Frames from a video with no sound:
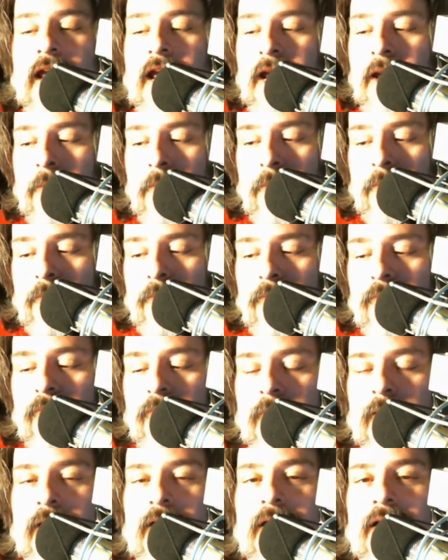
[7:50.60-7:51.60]

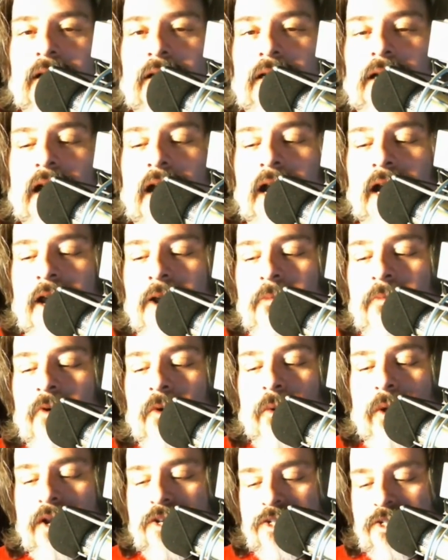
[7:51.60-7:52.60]
I'm
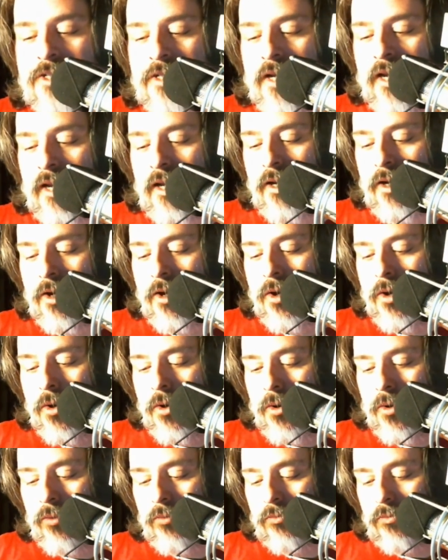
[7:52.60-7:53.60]
questioning.
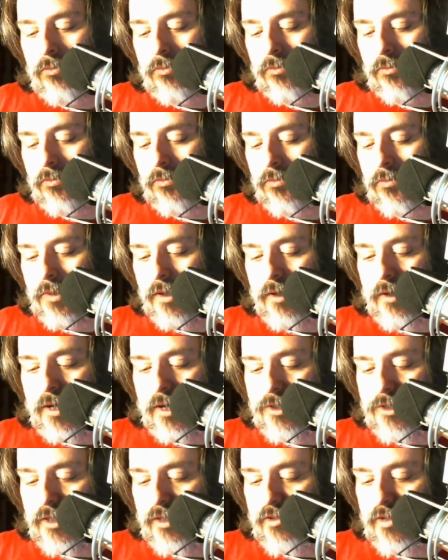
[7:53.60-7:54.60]
Well,
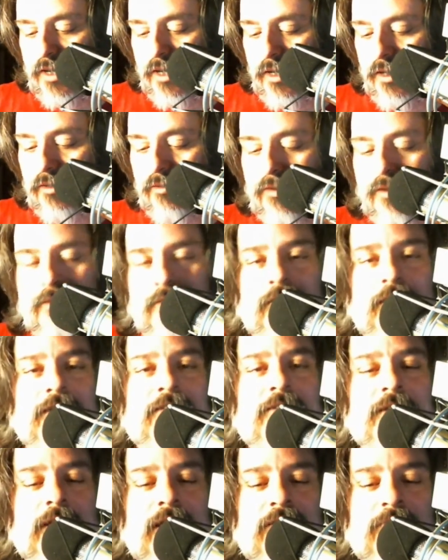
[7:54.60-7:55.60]
actually,
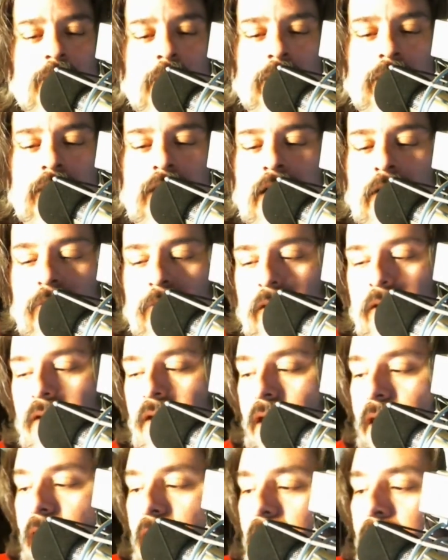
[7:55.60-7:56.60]
it's broken now, but
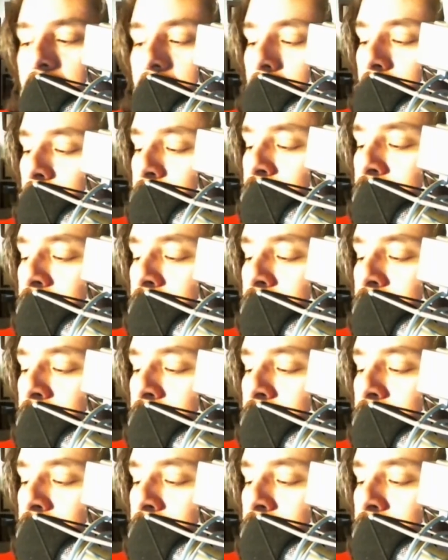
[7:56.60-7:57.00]
I'm